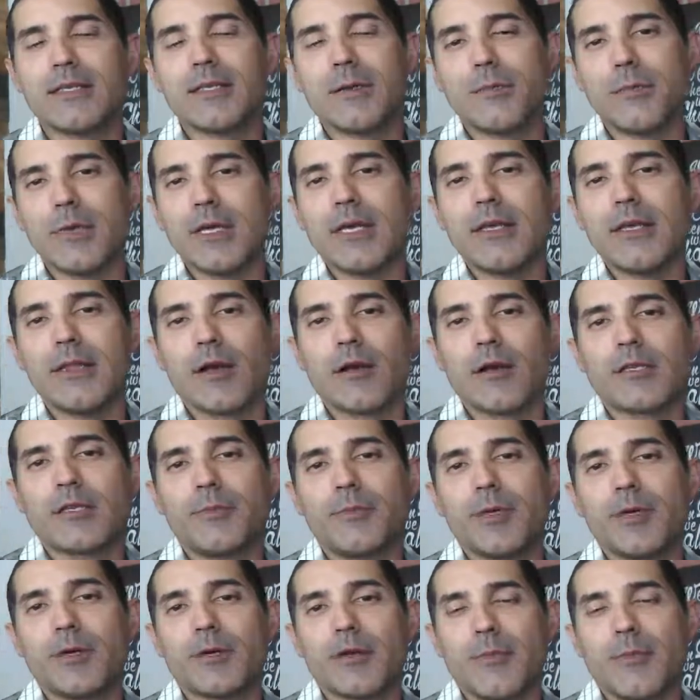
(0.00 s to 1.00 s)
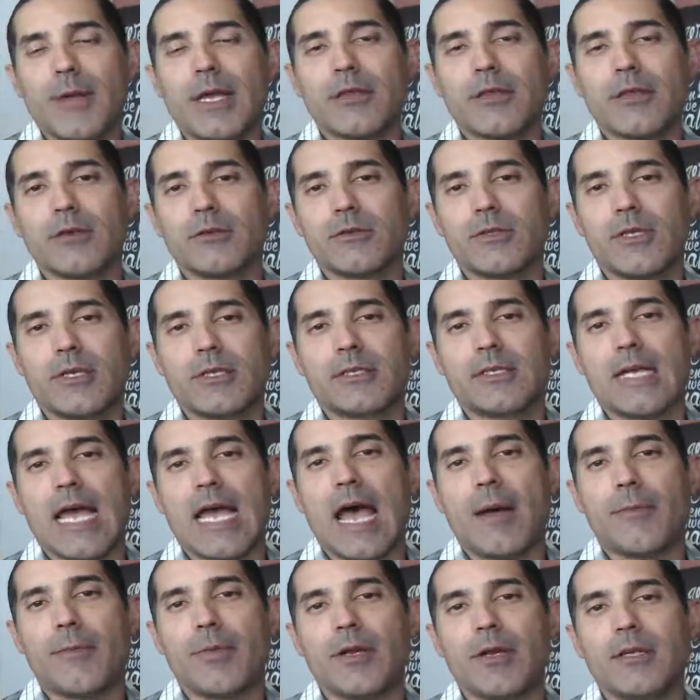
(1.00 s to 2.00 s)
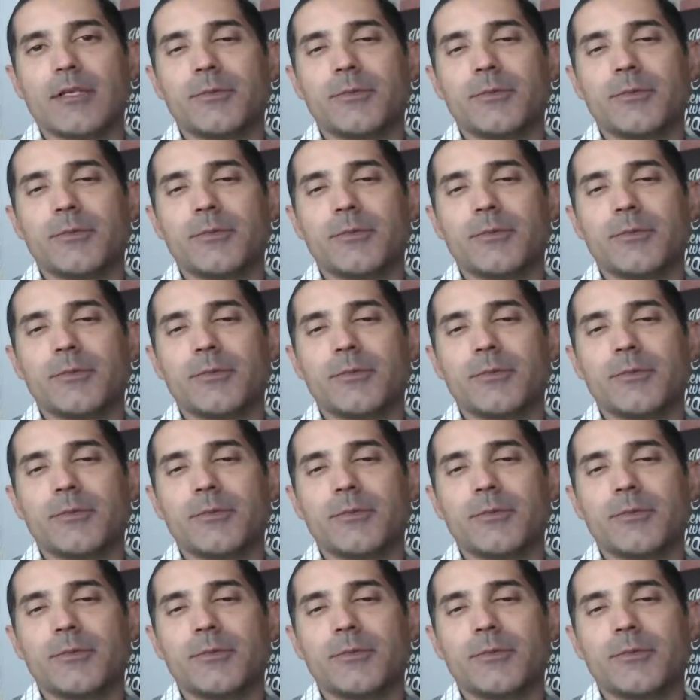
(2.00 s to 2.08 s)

to be there to be able to make those things happen.